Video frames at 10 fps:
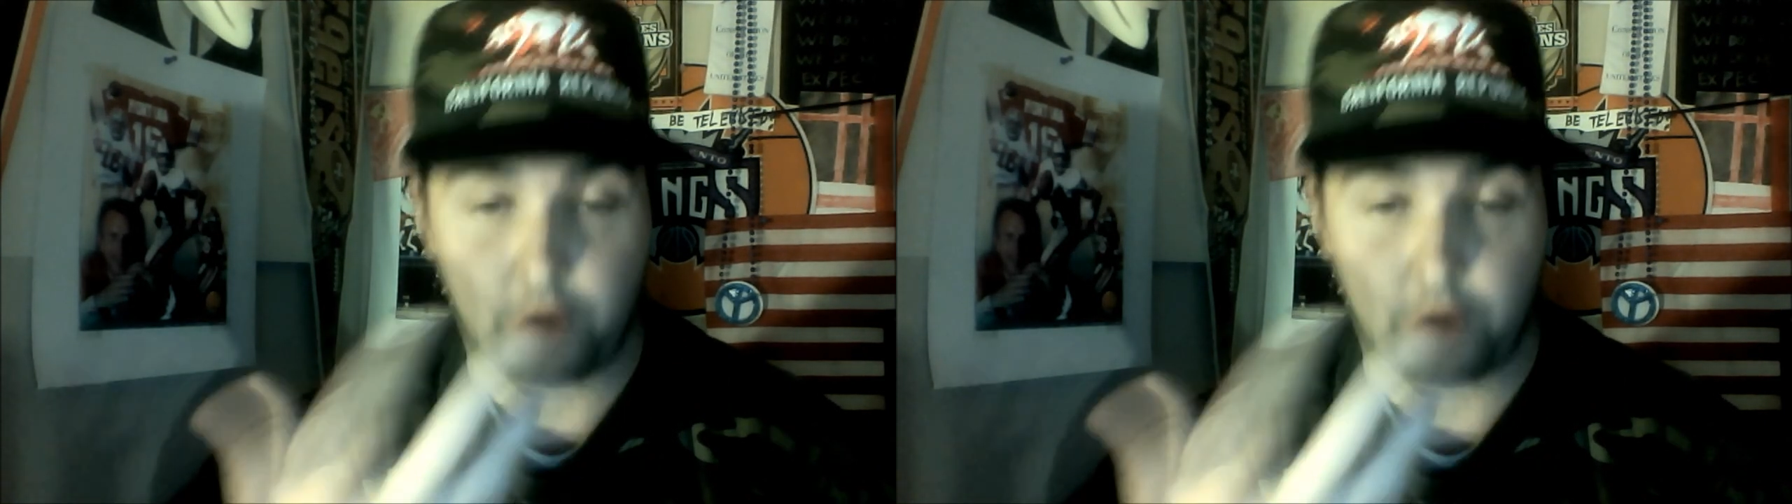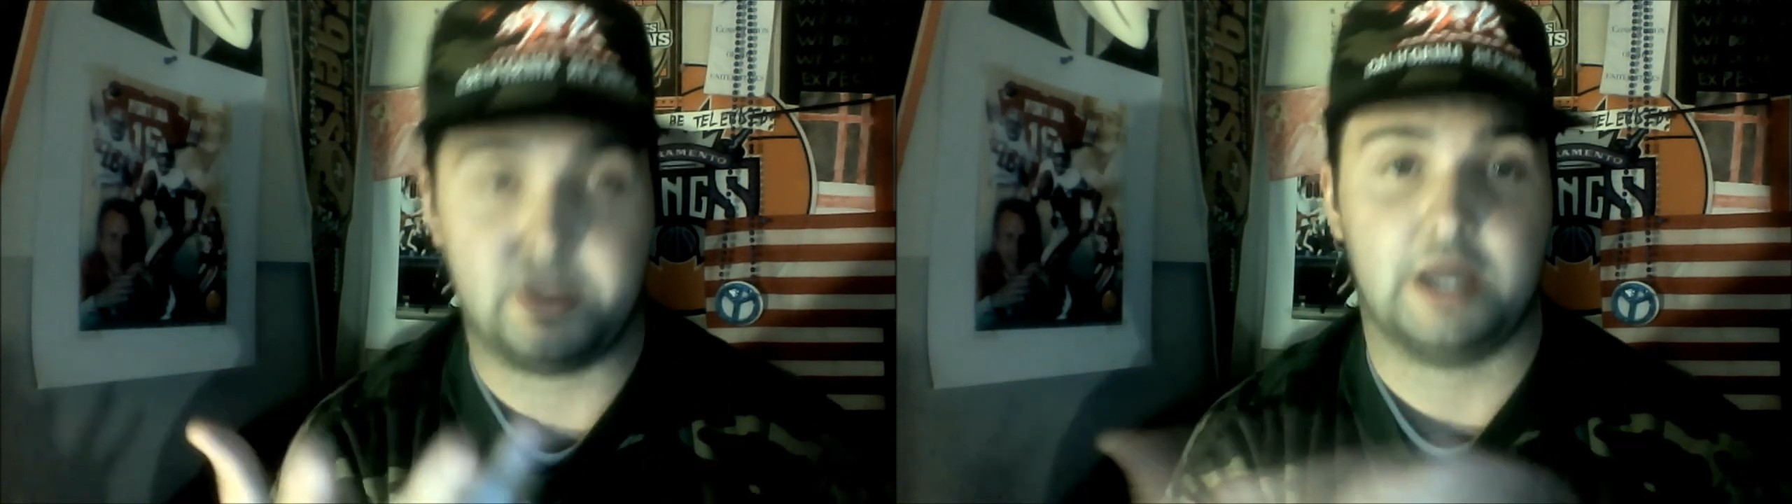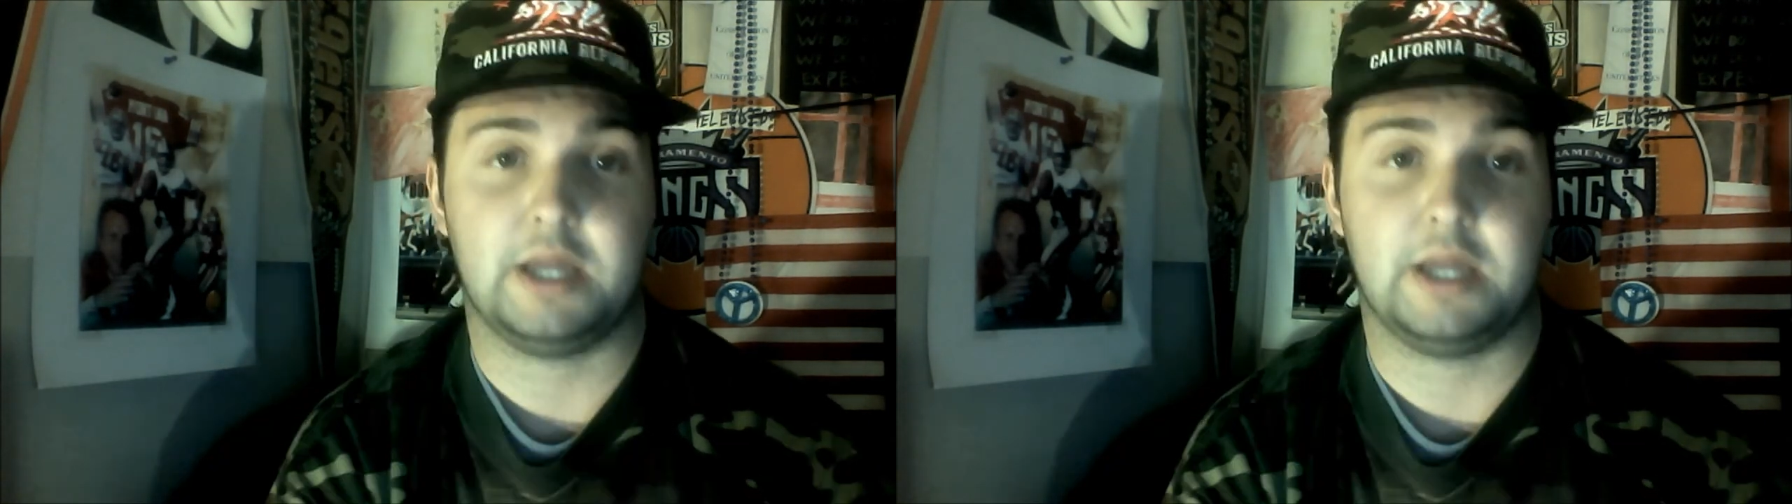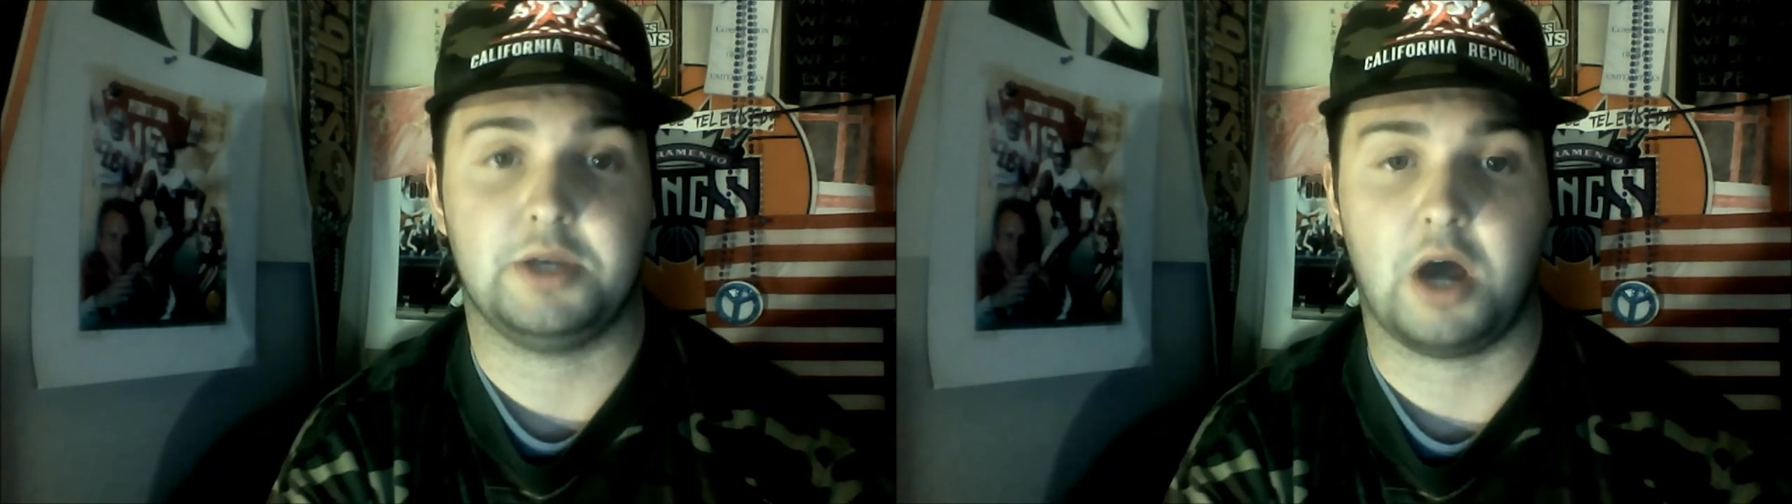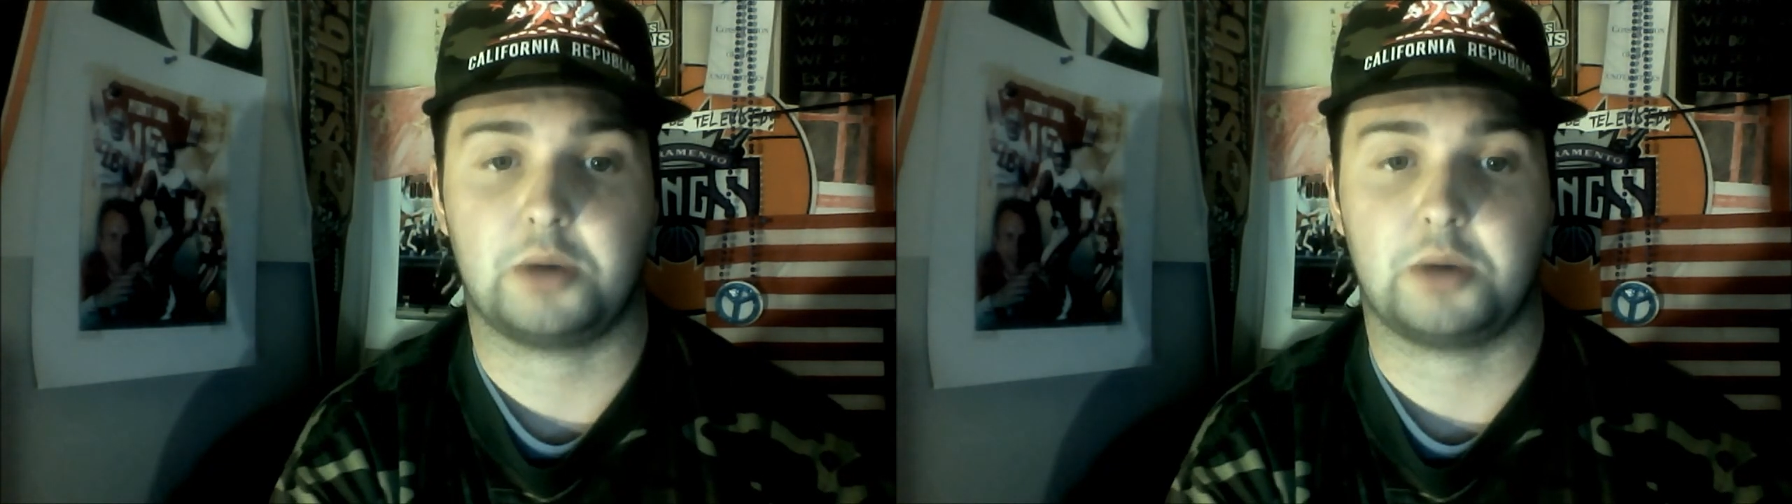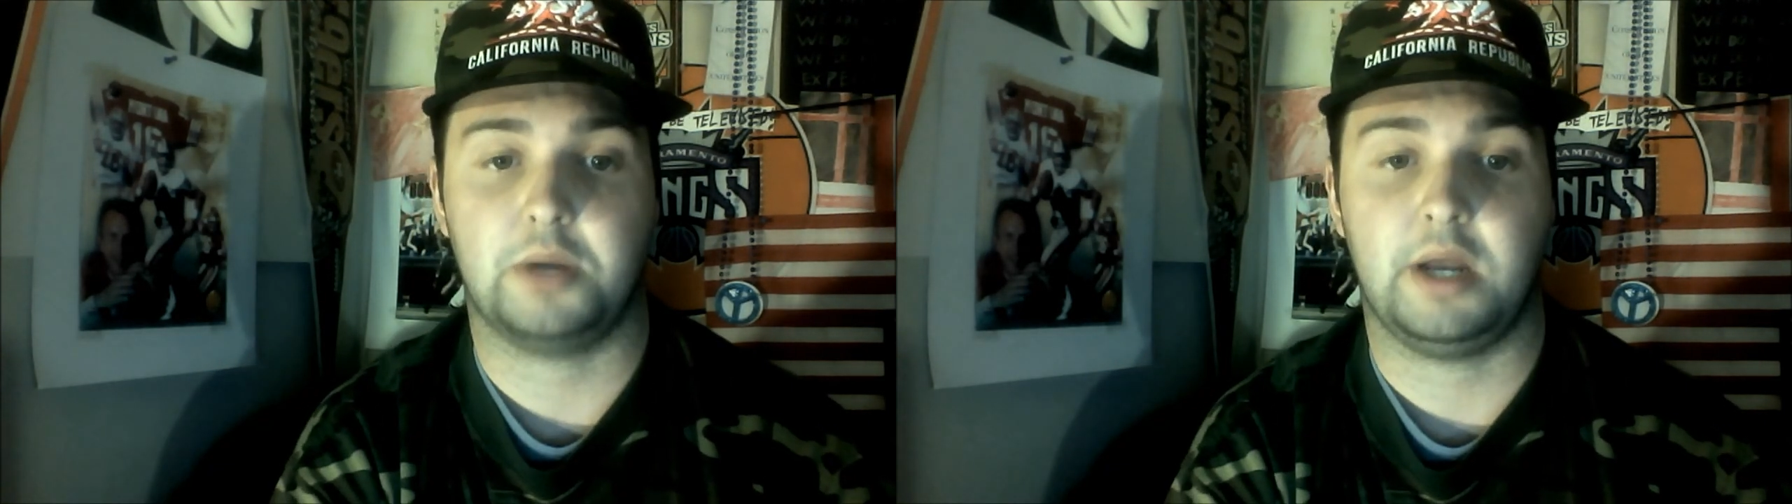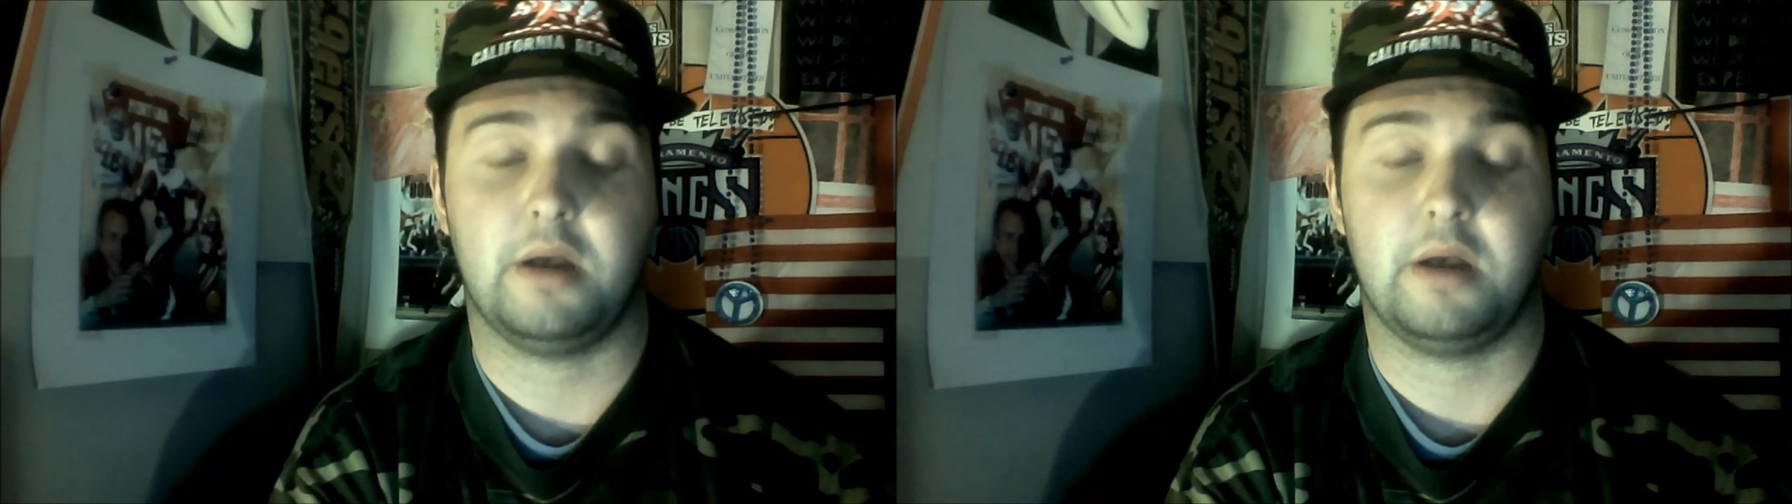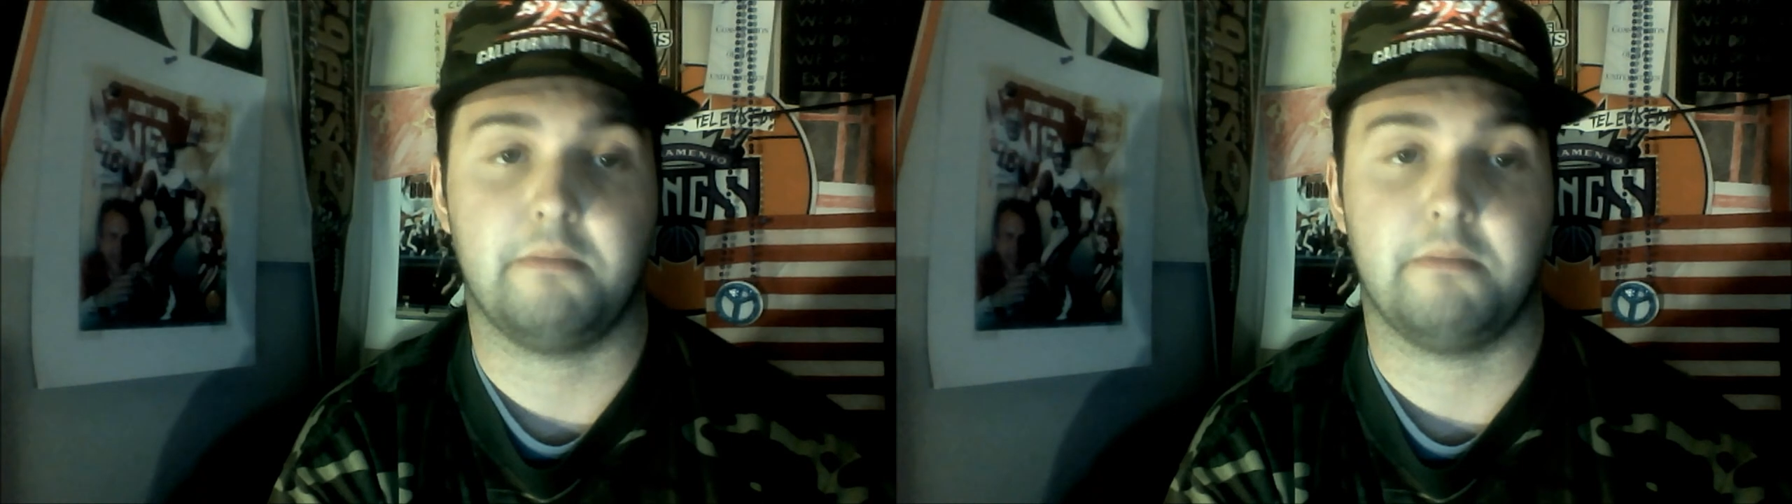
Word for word: are being indoctrinated